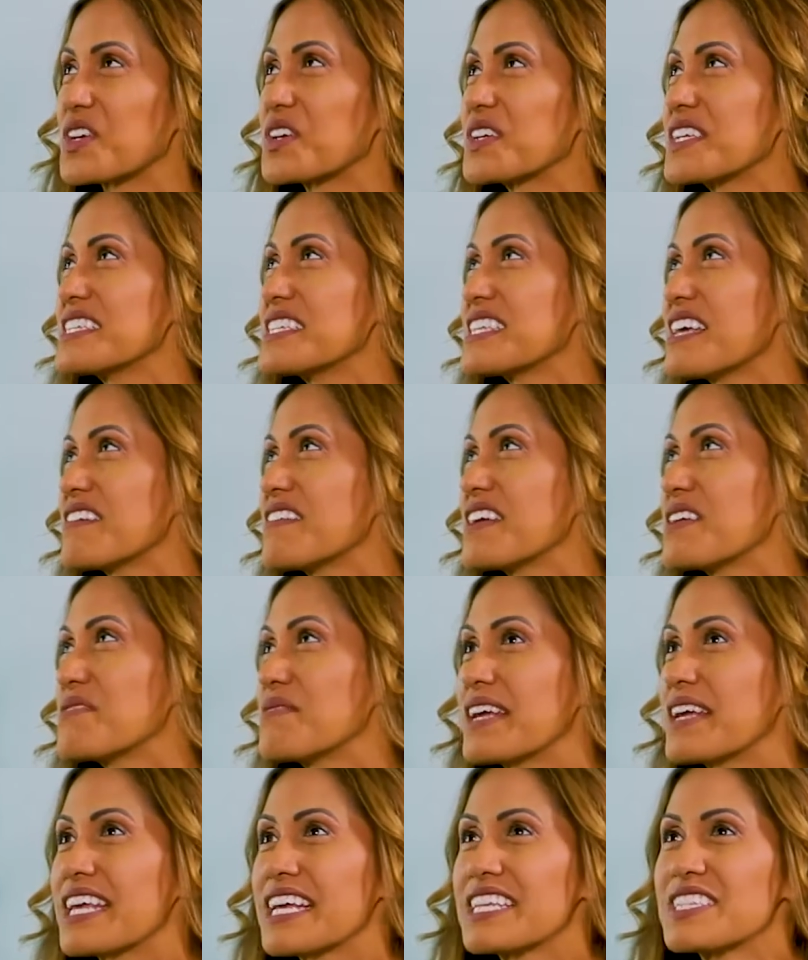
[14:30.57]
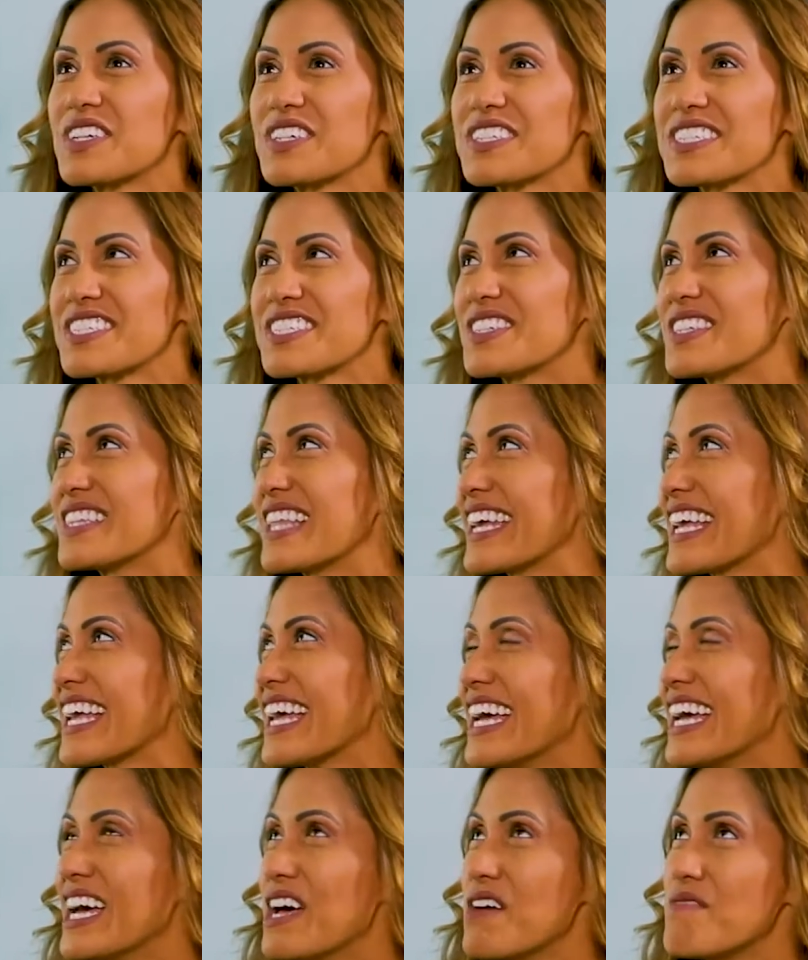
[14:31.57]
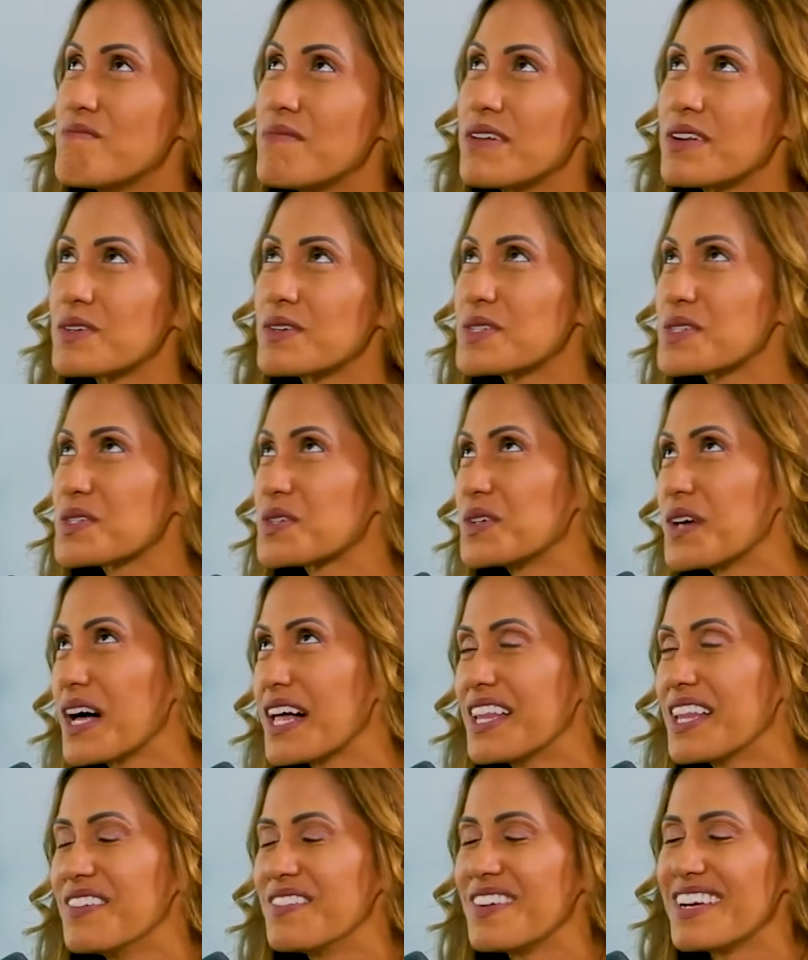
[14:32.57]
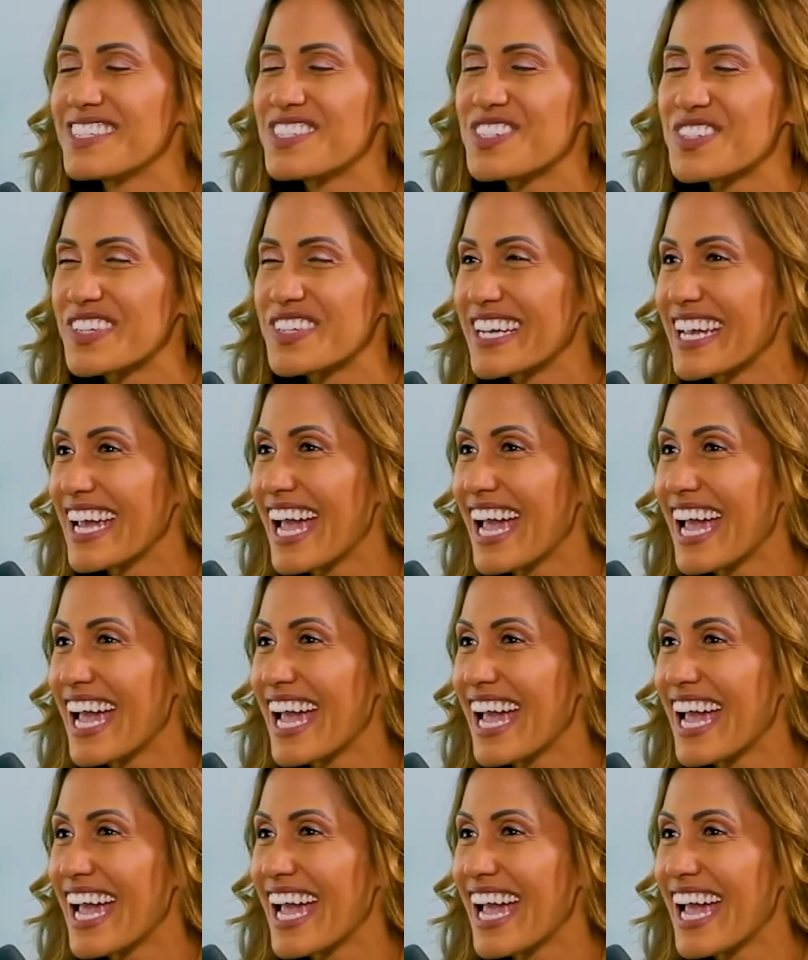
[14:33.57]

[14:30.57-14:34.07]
37. My kids are still like middle school, elementary,